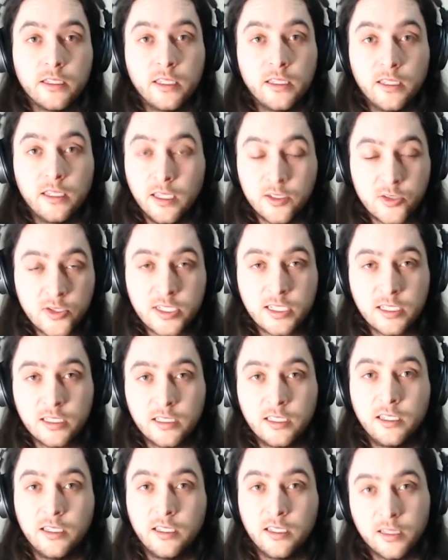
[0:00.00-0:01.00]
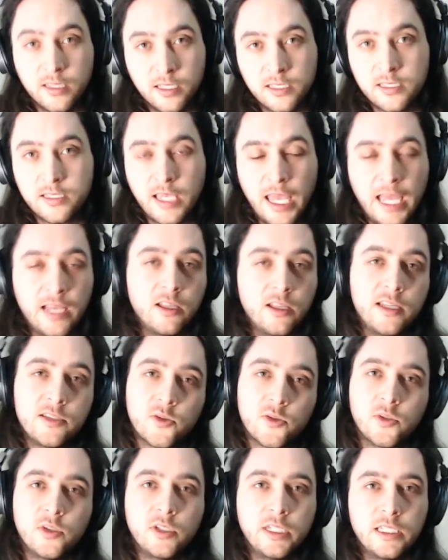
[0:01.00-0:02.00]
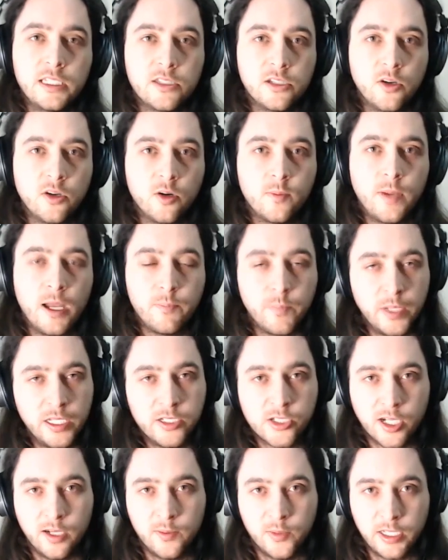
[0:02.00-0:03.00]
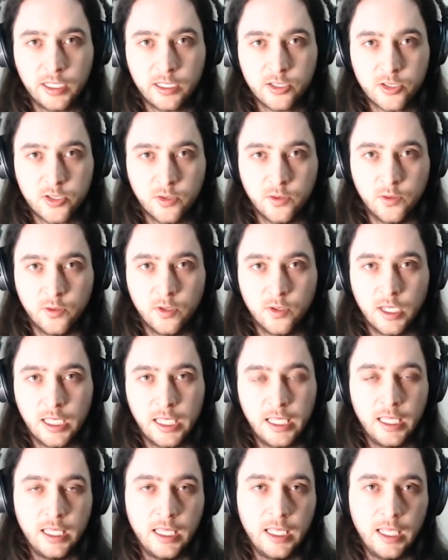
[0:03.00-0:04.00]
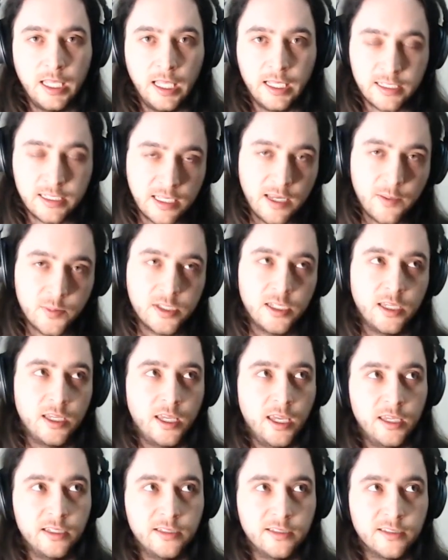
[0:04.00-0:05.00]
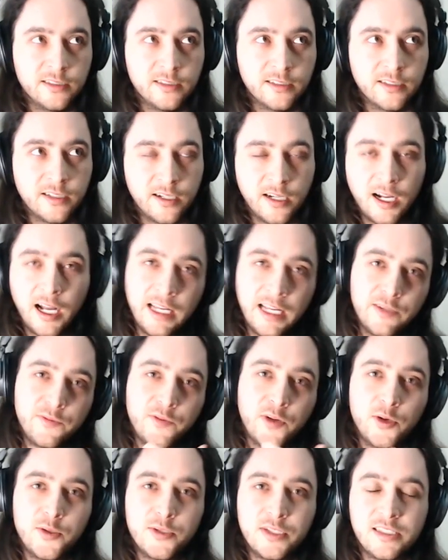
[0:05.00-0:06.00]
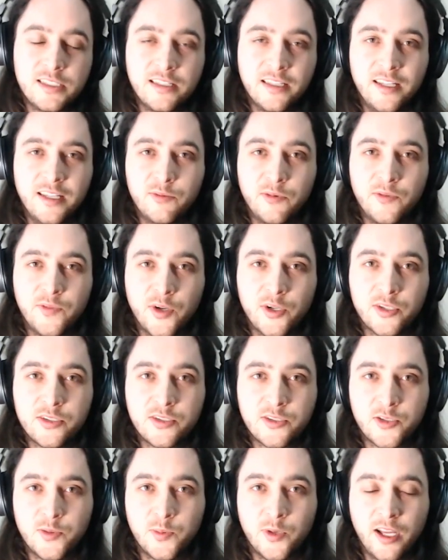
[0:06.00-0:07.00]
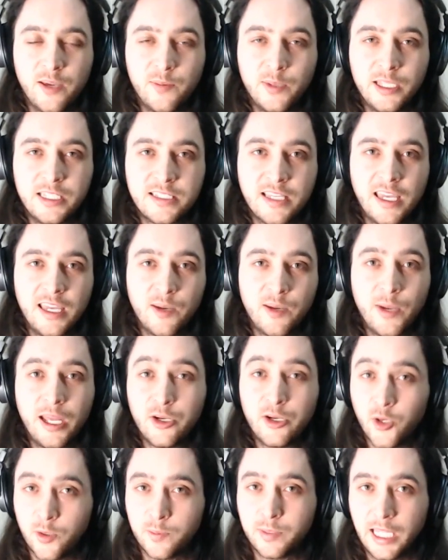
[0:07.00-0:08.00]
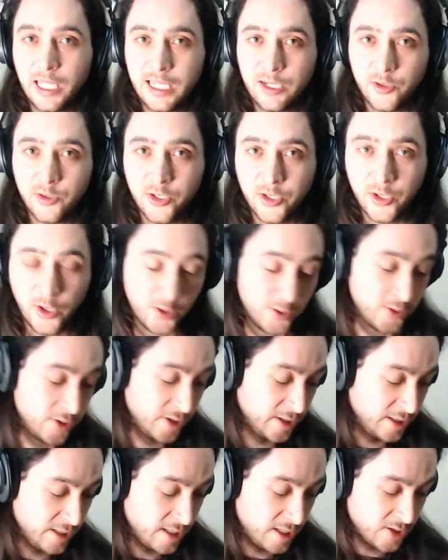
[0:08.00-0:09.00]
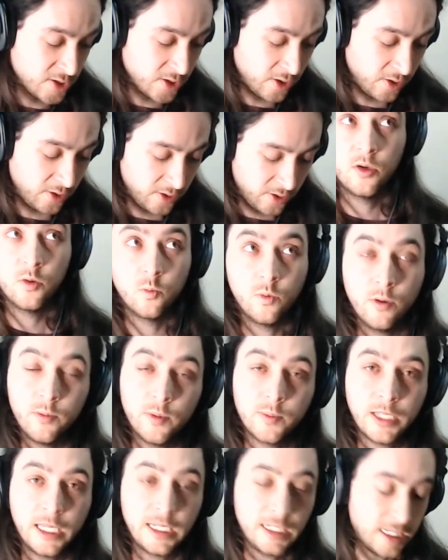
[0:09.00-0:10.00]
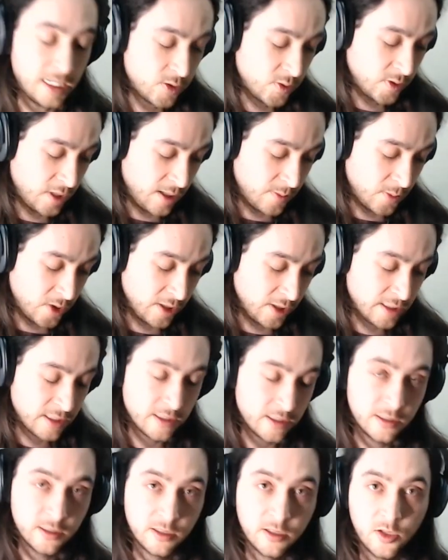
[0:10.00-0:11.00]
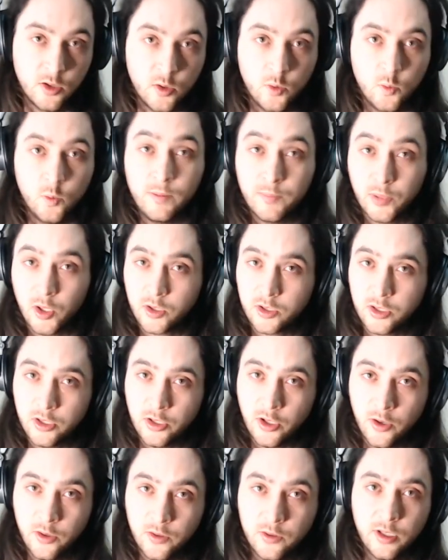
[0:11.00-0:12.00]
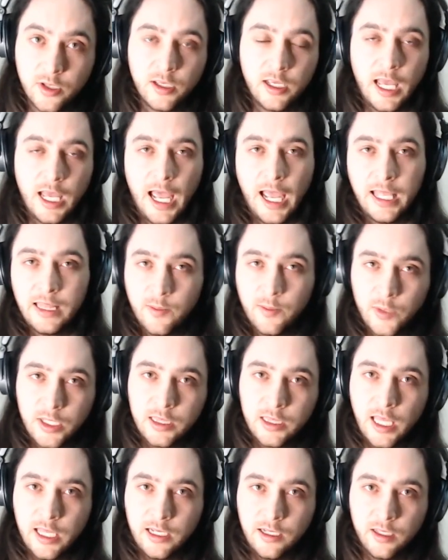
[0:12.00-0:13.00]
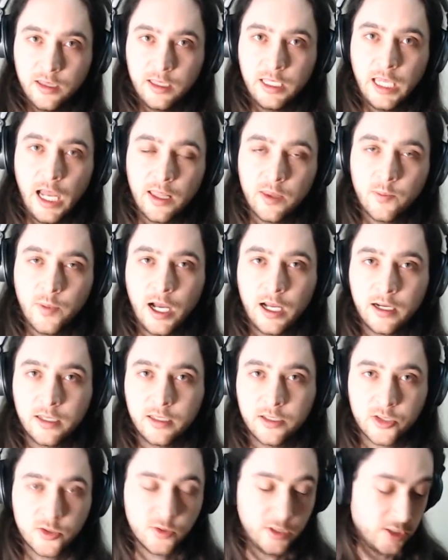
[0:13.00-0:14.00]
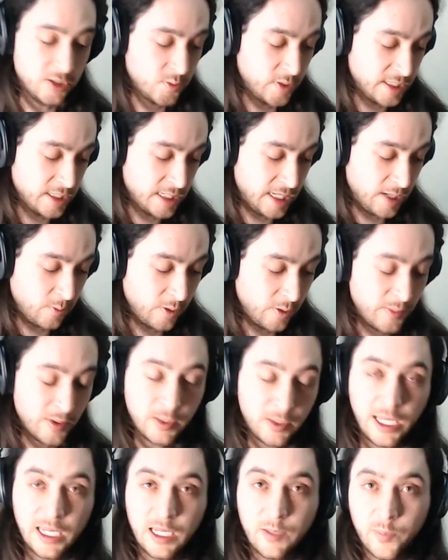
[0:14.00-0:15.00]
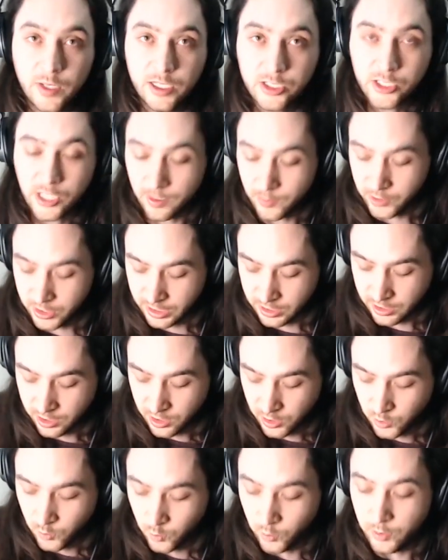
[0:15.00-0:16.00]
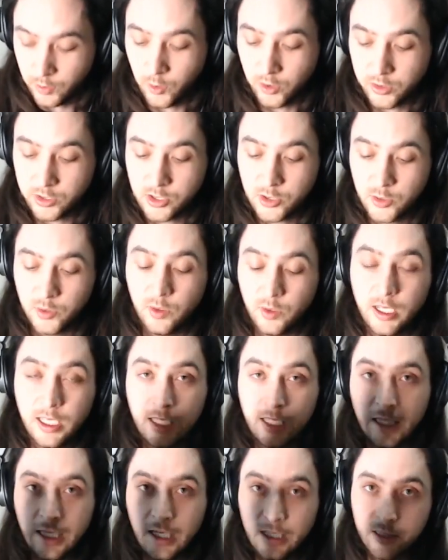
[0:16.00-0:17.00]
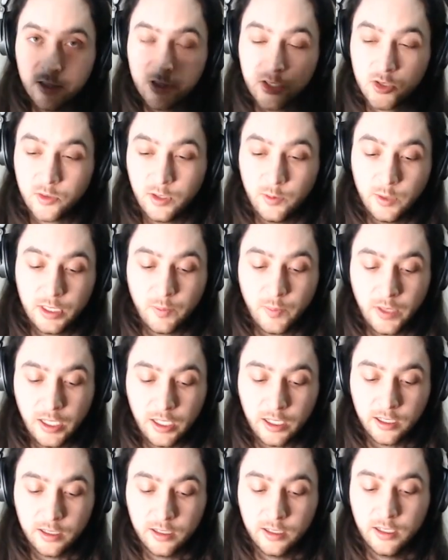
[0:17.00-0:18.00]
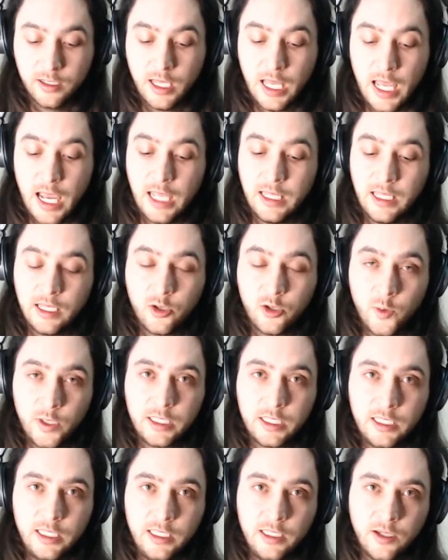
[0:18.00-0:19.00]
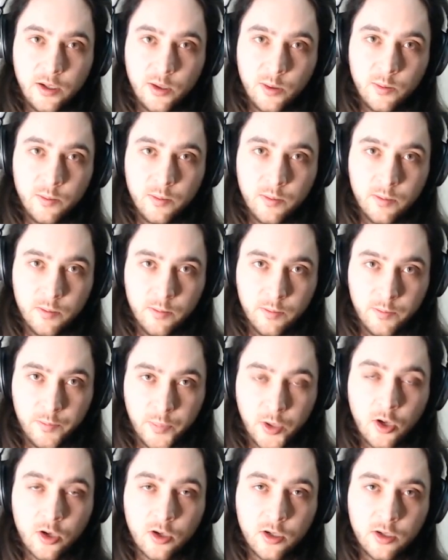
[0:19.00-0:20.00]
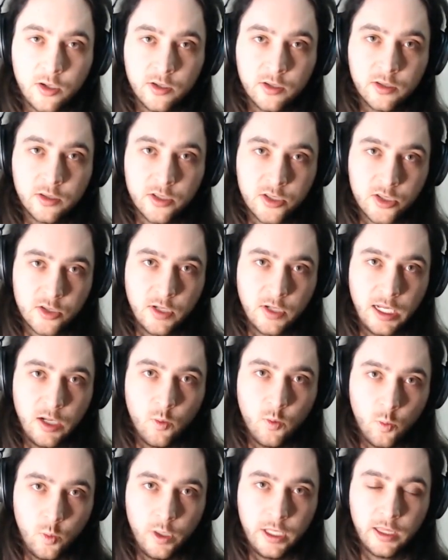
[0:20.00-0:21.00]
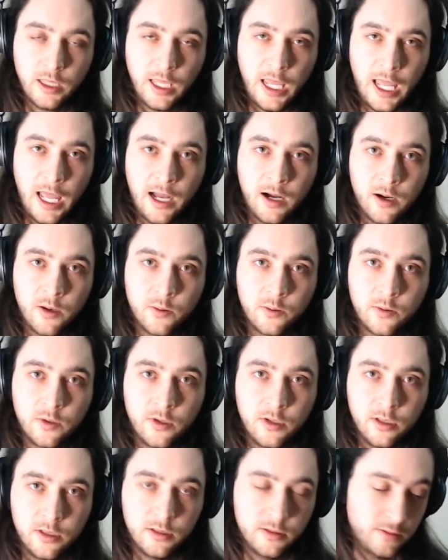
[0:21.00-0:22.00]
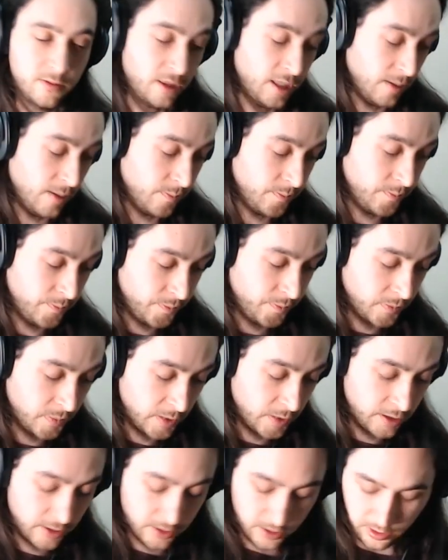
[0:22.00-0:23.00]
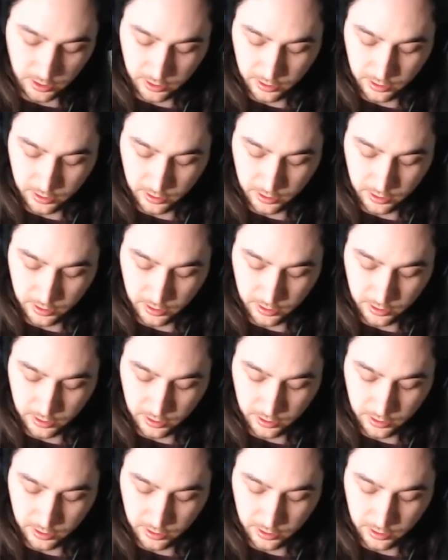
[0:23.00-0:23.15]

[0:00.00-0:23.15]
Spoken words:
interestingly, this outlines all you need to know about pinch harmonics too, except it kind of goes in reverse to what I've been saying about not playing on the node. So when we're playing natural harmonics, we block the node and then we let the other part of the strings resonate. When we're playing a pinch harmonic, we want to hit the string with the pick and then quickly block the string with our thumb. So,